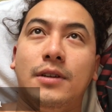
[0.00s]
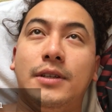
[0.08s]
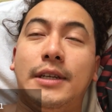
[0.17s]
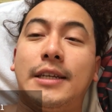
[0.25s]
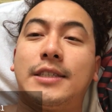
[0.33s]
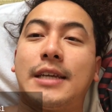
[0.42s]

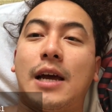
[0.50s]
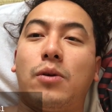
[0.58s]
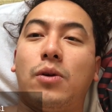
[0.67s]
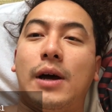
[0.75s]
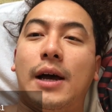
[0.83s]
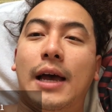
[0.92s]
take
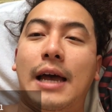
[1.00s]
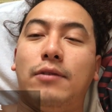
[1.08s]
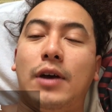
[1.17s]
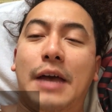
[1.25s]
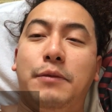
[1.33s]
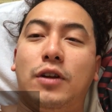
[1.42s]
shower, I have a
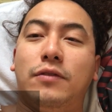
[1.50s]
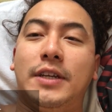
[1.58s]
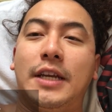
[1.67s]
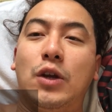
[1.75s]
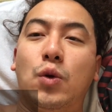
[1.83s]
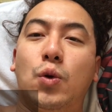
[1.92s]
habit of
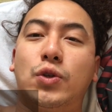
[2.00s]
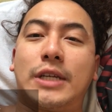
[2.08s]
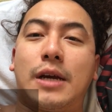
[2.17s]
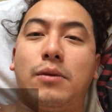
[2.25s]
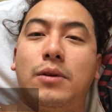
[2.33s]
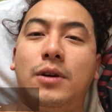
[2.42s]
taking cold
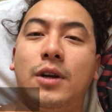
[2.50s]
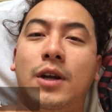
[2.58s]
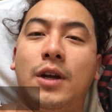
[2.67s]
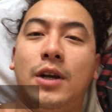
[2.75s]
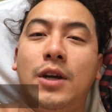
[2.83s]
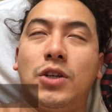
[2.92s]
shower,
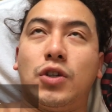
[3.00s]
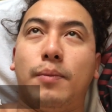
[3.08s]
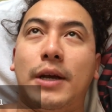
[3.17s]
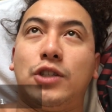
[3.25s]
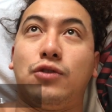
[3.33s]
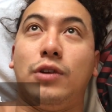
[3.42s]
so my
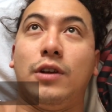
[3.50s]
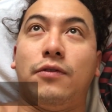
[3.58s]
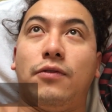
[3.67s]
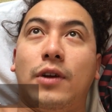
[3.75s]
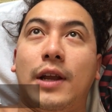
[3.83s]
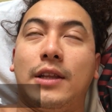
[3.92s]
streak
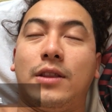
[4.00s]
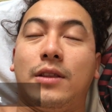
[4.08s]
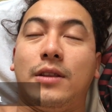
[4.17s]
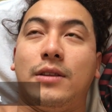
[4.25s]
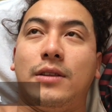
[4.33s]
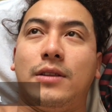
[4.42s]
for like
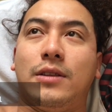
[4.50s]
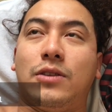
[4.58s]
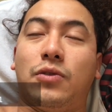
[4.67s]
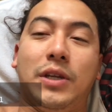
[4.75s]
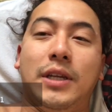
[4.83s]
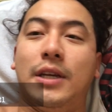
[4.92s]

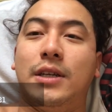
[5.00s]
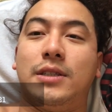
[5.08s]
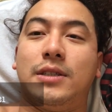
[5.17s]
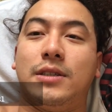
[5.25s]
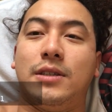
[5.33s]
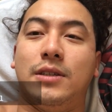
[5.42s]
three
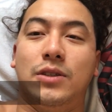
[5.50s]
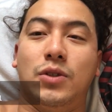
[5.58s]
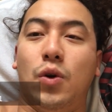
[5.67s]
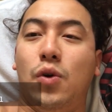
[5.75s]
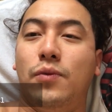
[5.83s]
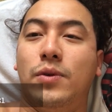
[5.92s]
years is
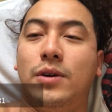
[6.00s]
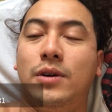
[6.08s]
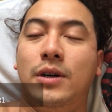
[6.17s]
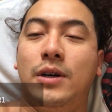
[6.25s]
over.